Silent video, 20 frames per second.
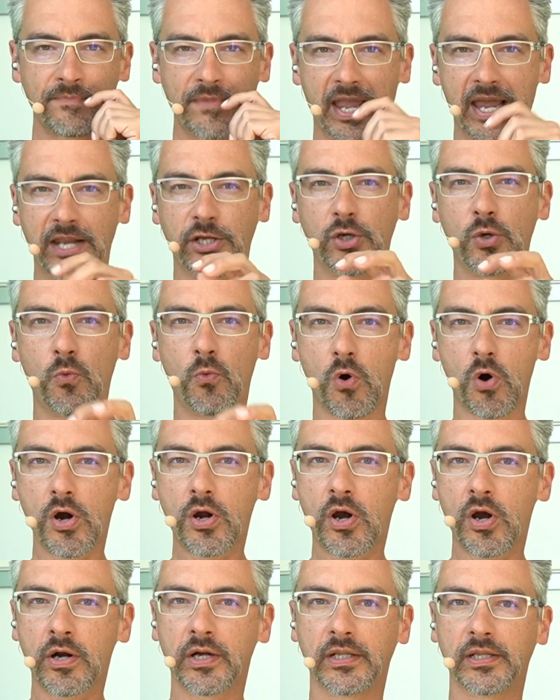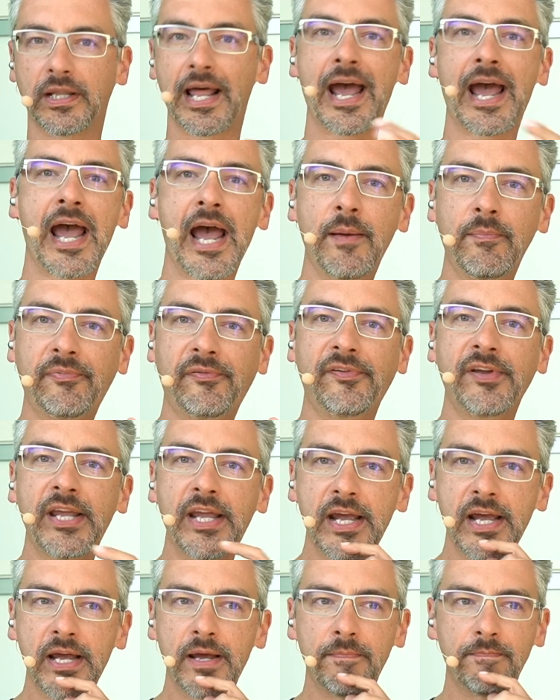and you work on a lab
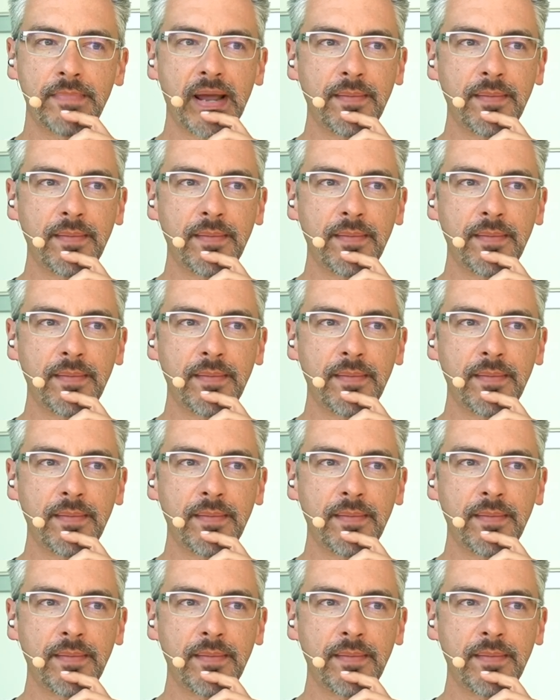VM,